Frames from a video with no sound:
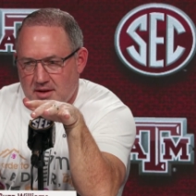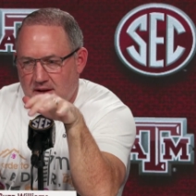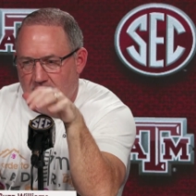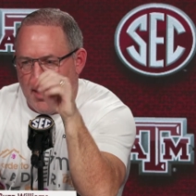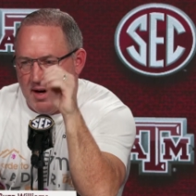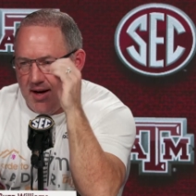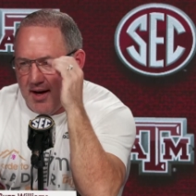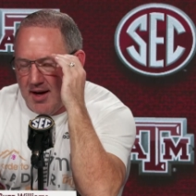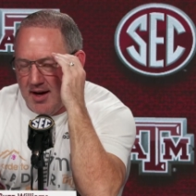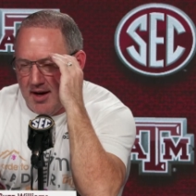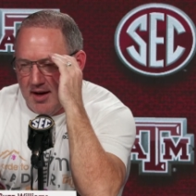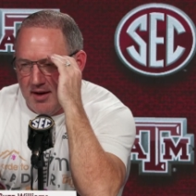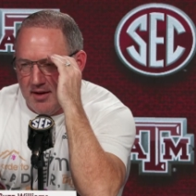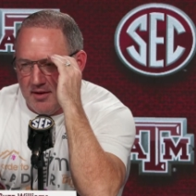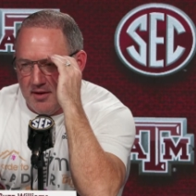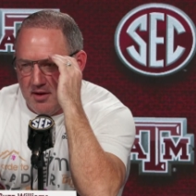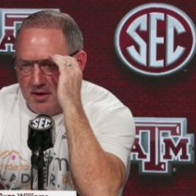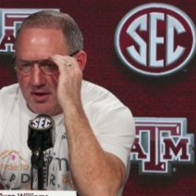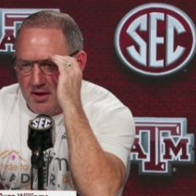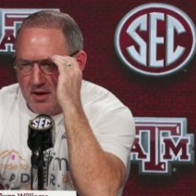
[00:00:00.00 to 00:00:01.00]
And
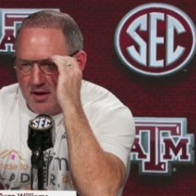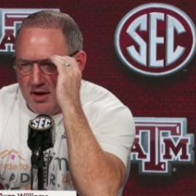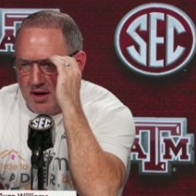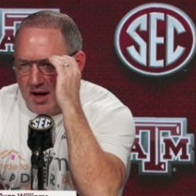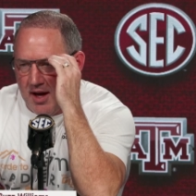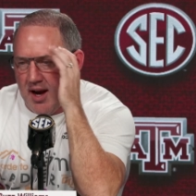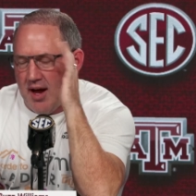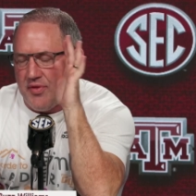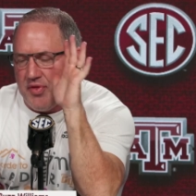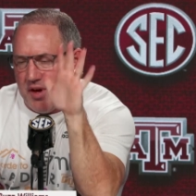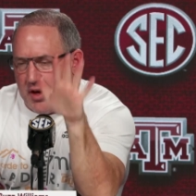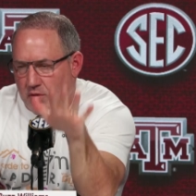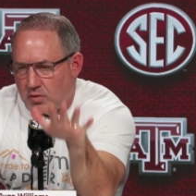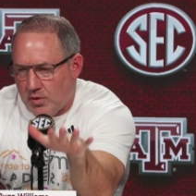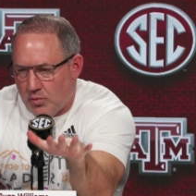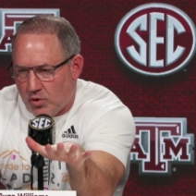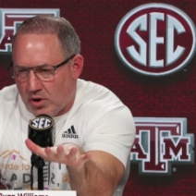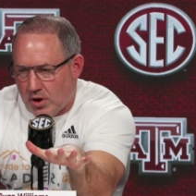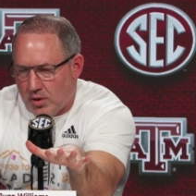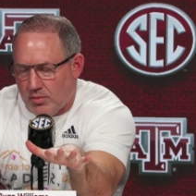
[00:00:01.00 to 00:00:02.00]
I think
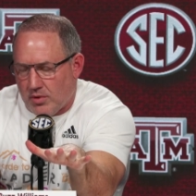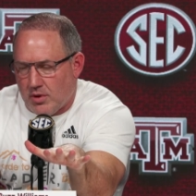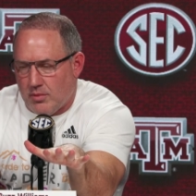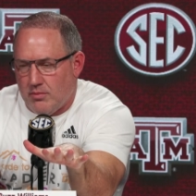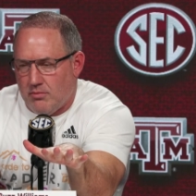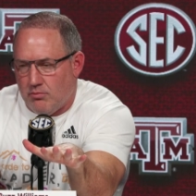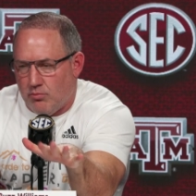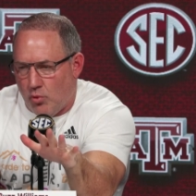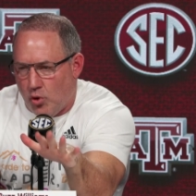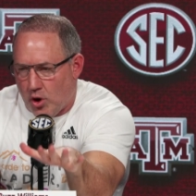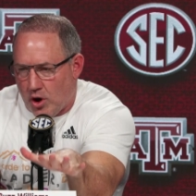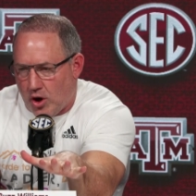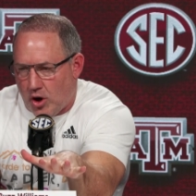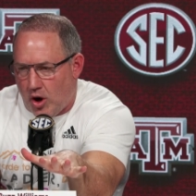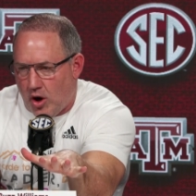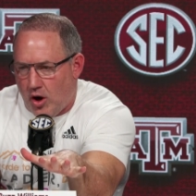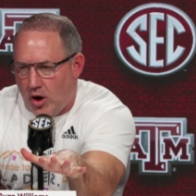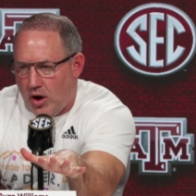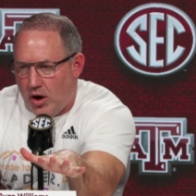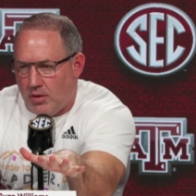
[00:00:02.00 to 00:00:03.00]
when we're more
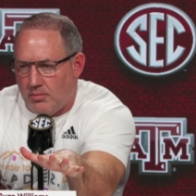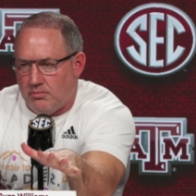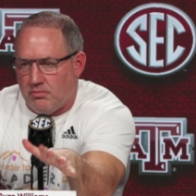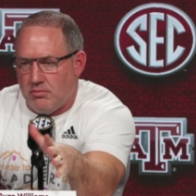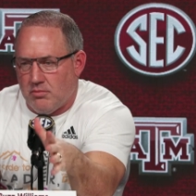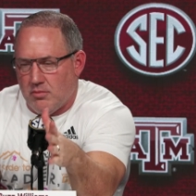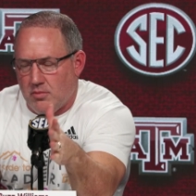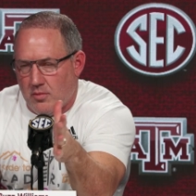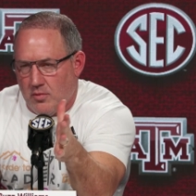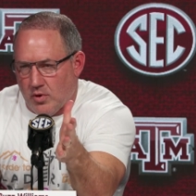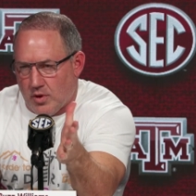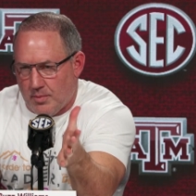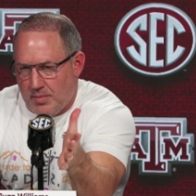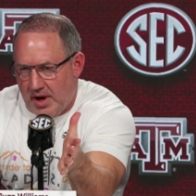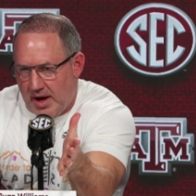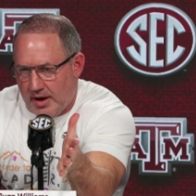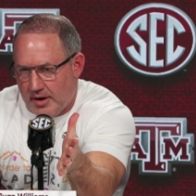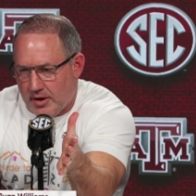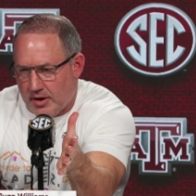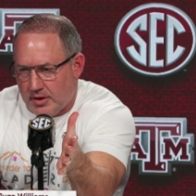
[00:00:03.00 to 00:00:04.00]
calm, we're
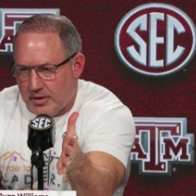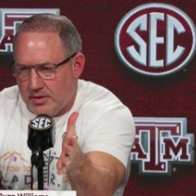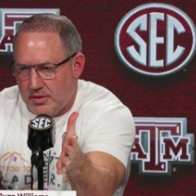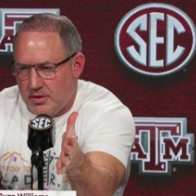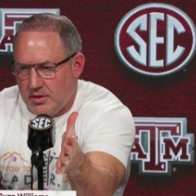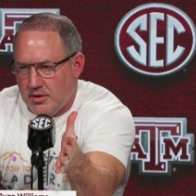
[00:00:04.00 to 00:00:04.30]
better.